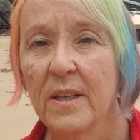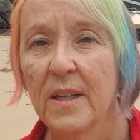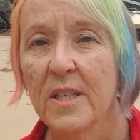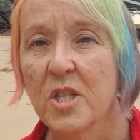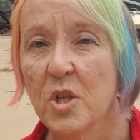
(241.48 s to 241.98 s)

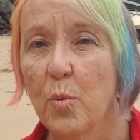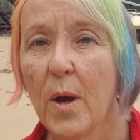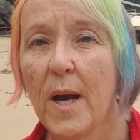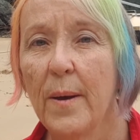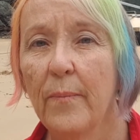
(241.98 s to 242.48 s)
and
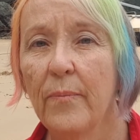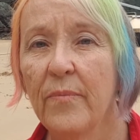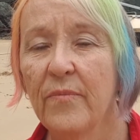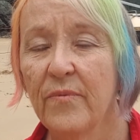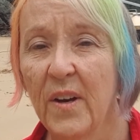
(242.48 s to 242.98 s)
swam
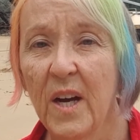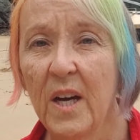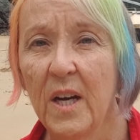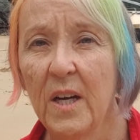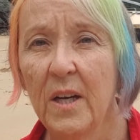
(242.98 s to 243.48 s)

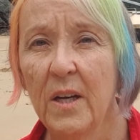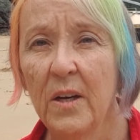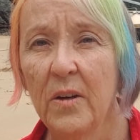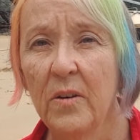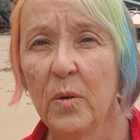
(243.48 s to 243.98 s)

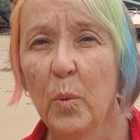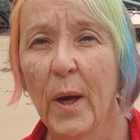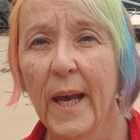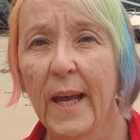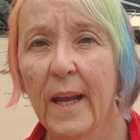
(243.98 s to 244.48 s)
far away.